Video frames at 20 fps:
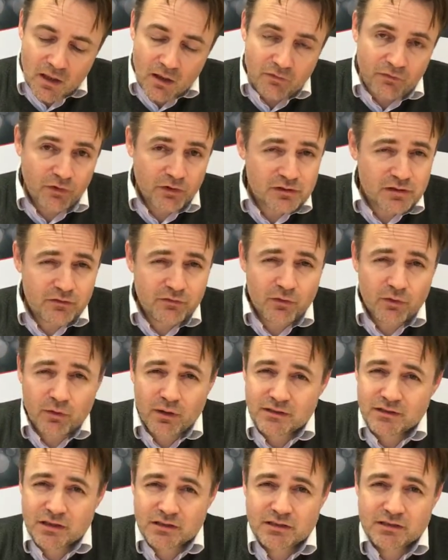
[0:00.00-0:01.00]
First of all,
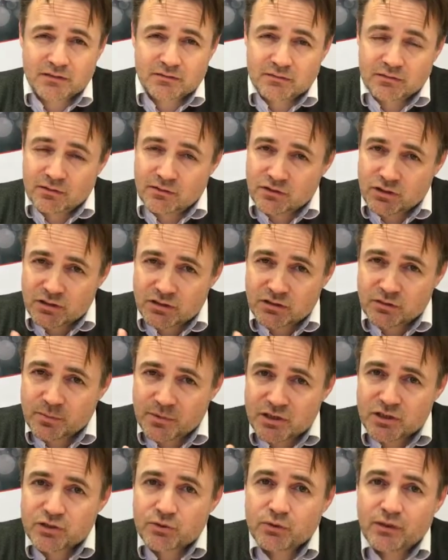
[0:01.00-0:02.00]
just to
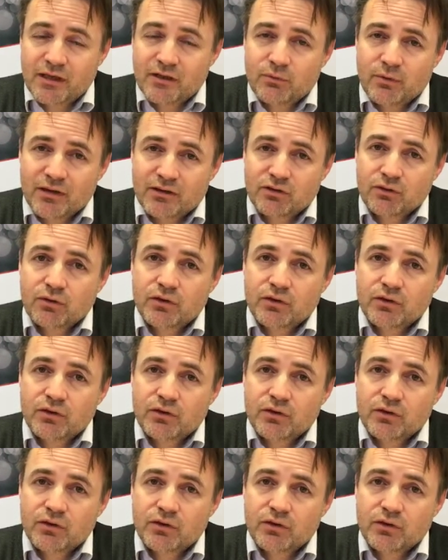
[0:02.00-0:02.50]
be sure that we are